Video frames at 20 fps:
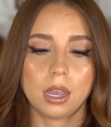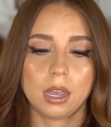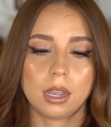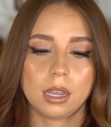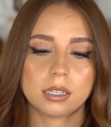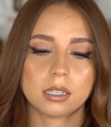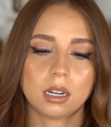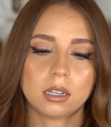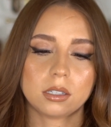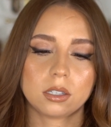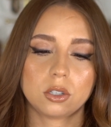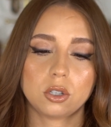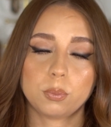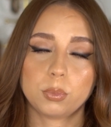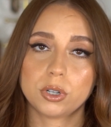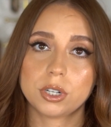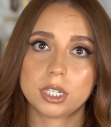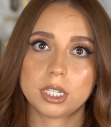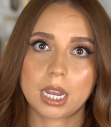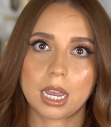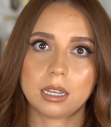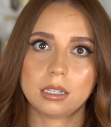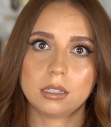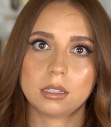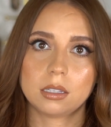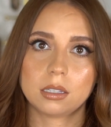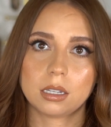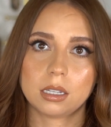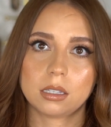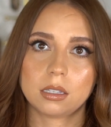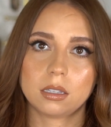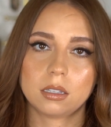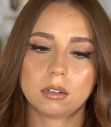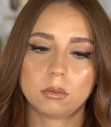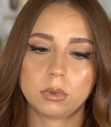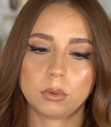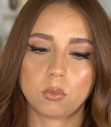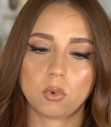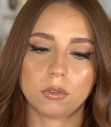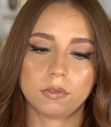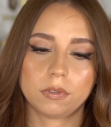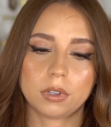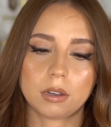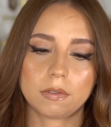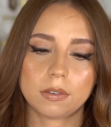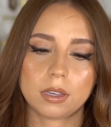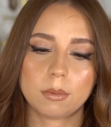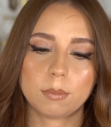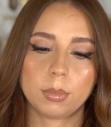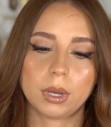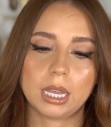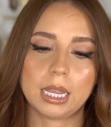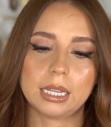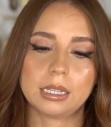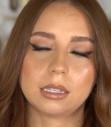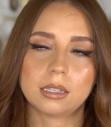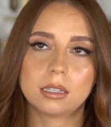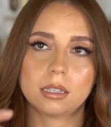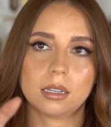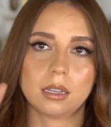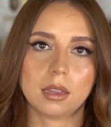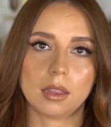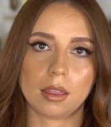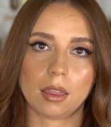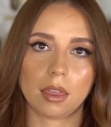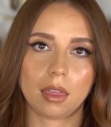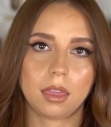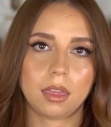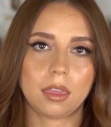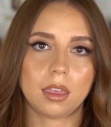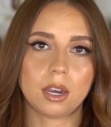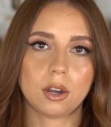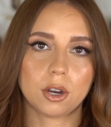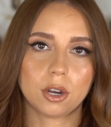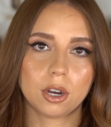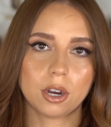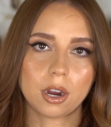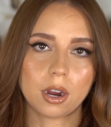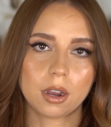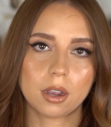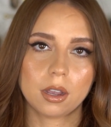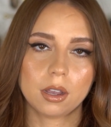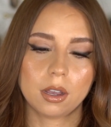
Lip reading: it's not super dense. It's a little bit more fluffy, but it's thinner.